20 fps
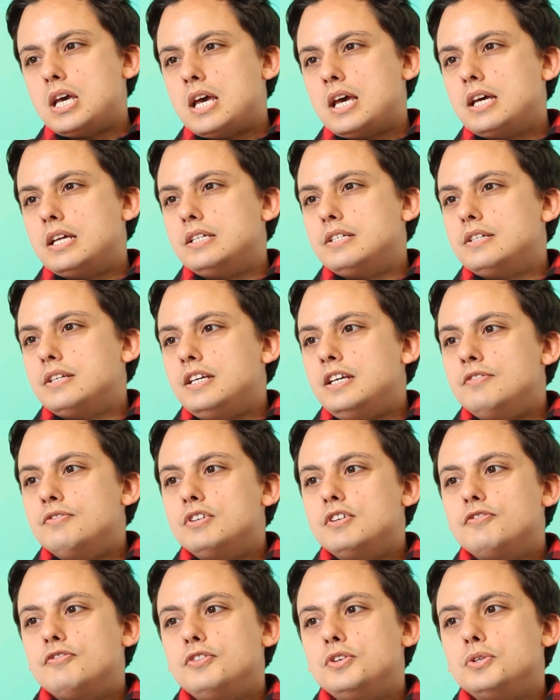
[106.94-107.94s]
and
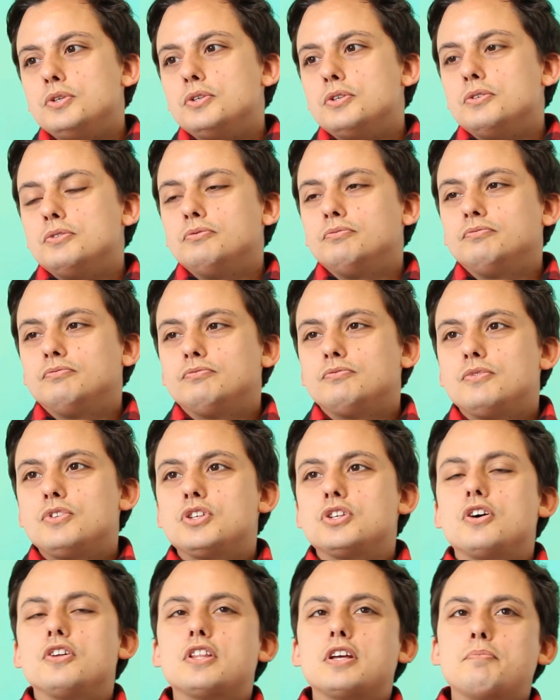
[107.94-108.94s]
even if you
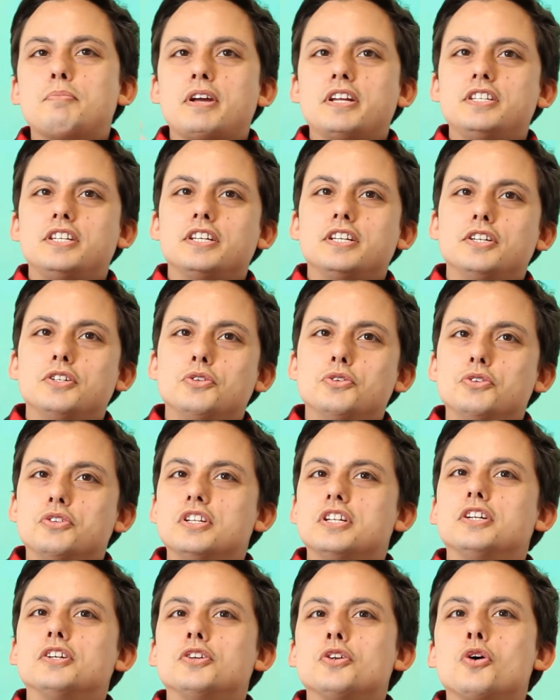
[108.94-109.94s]
saw that painting and you
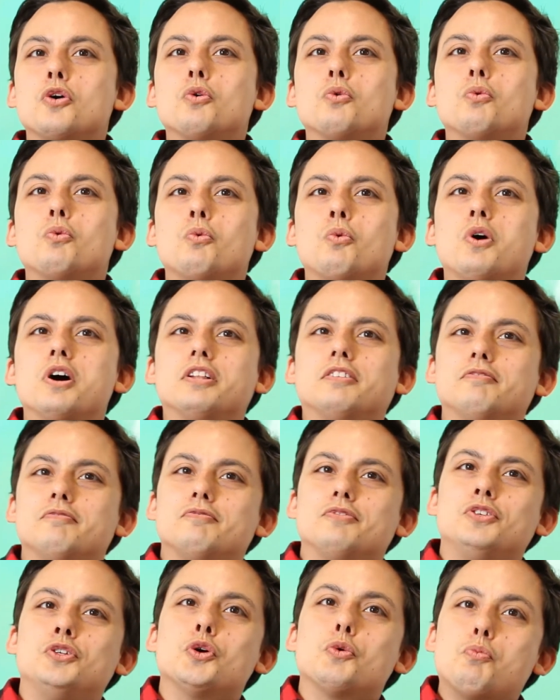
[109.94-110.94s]
didn't know
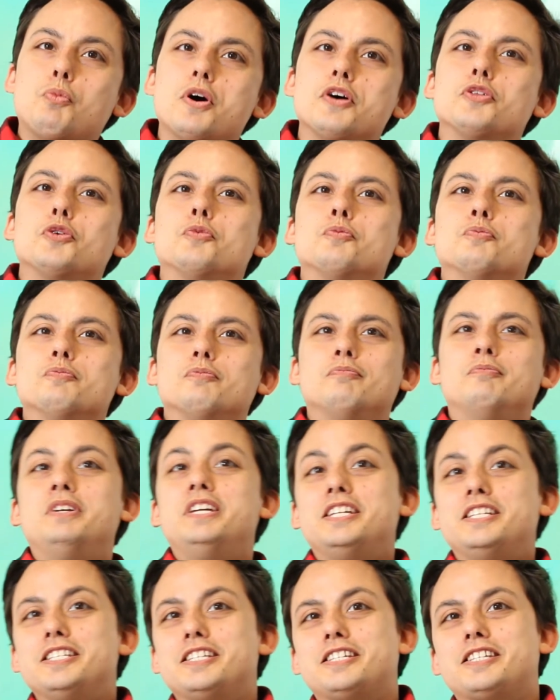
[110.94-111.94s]
what yo puedo
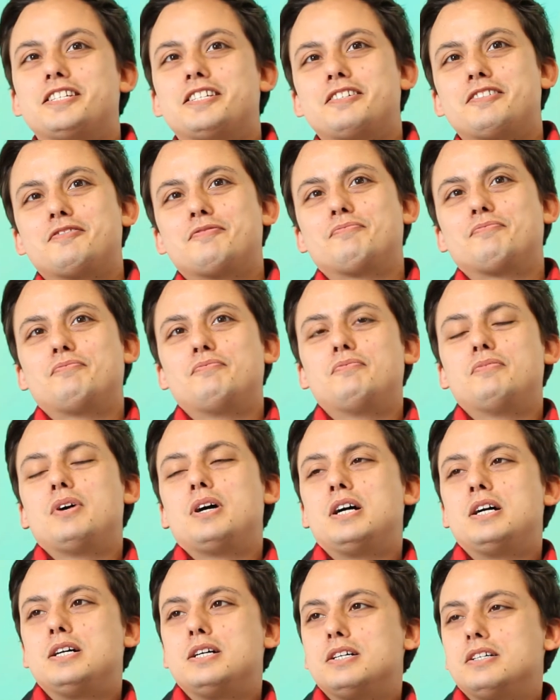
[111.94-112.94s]
means,
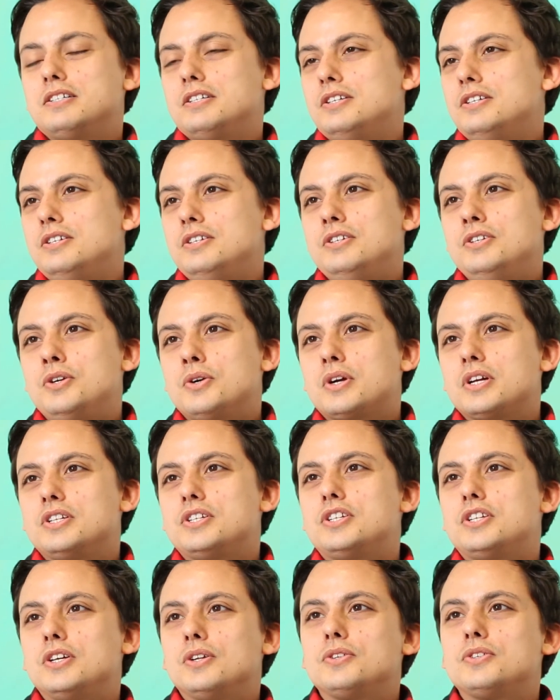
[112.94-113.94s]
uh, you
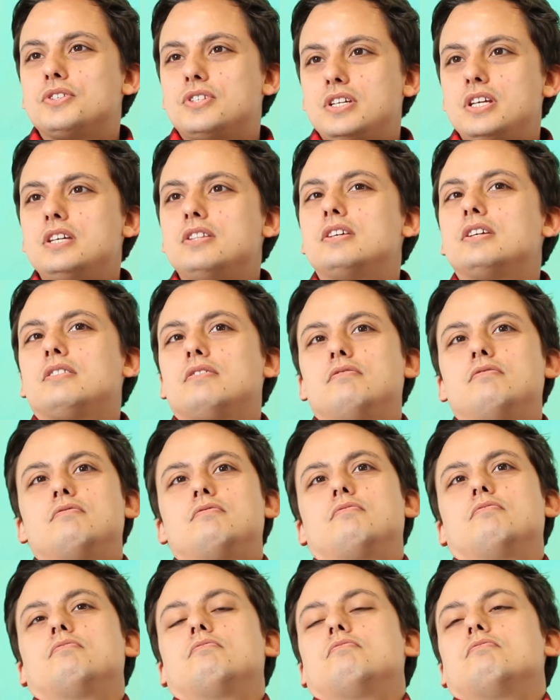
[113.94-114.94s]
can still see that
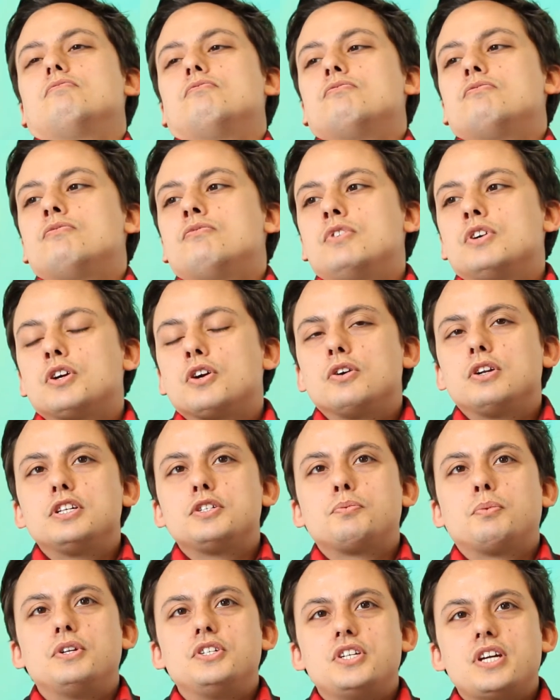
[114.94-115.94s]
the girl
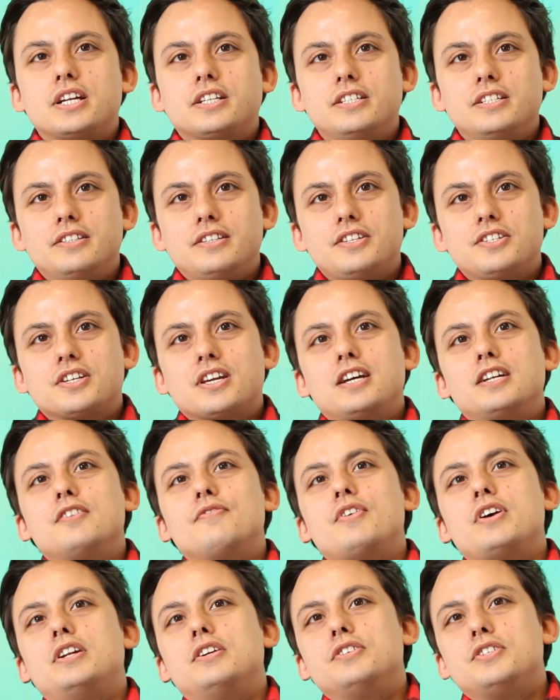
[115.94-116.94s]
is projecting this
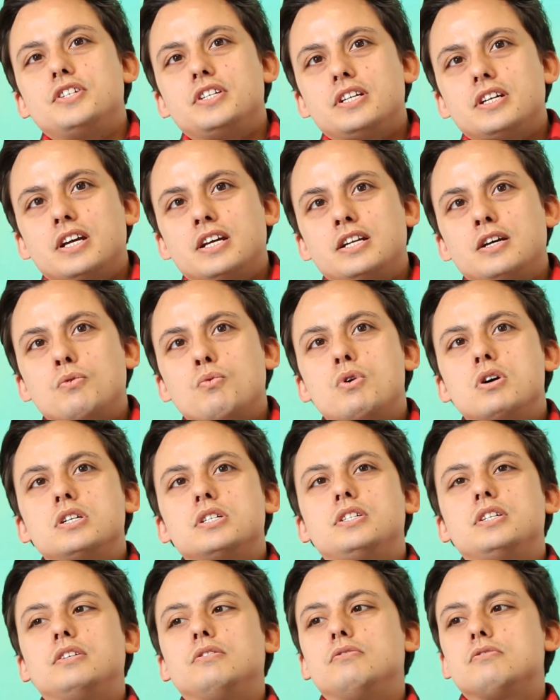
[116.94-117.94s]
kind of energy. And I
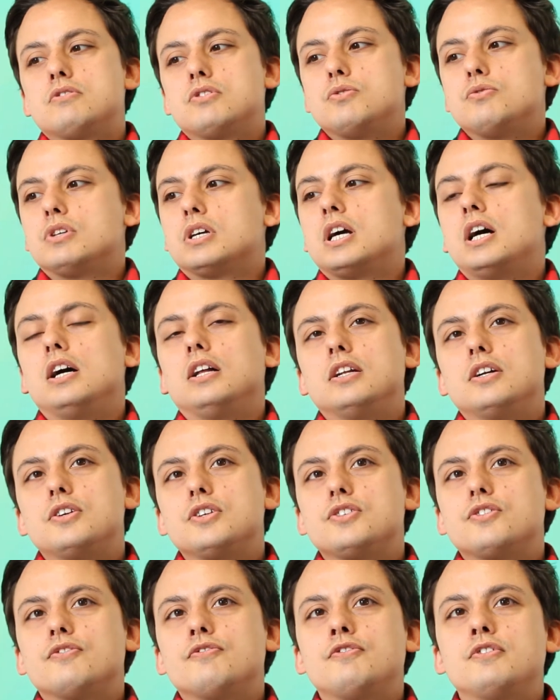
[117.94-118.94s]
wanted, through the
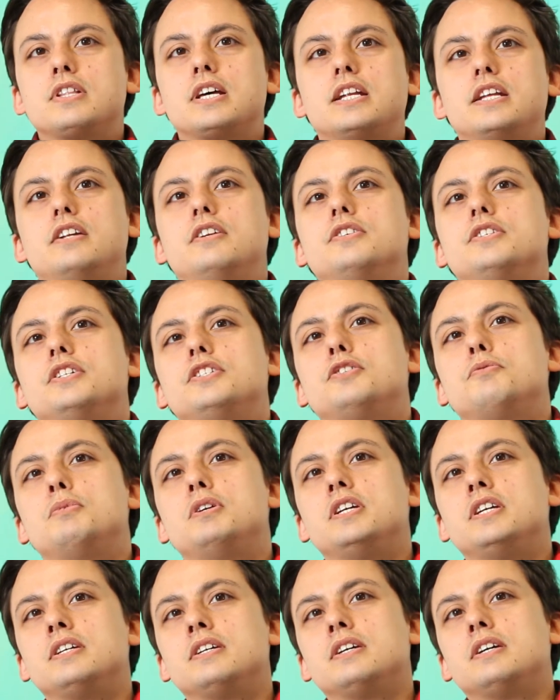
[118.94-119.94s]
colors, for that energy to
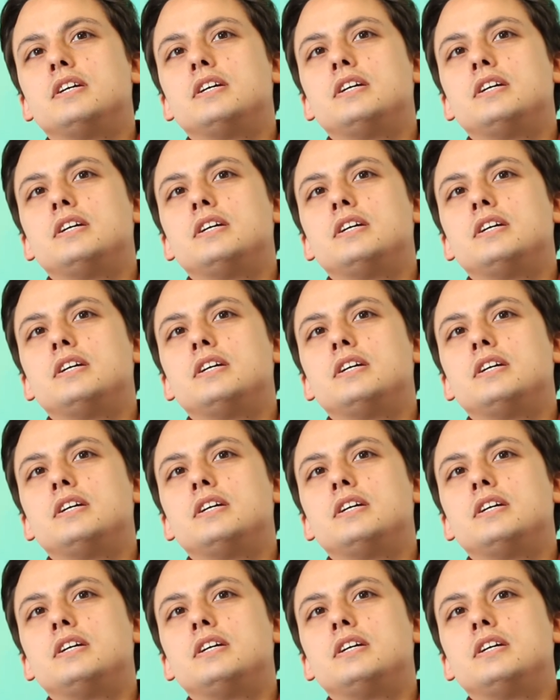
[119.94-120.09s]
be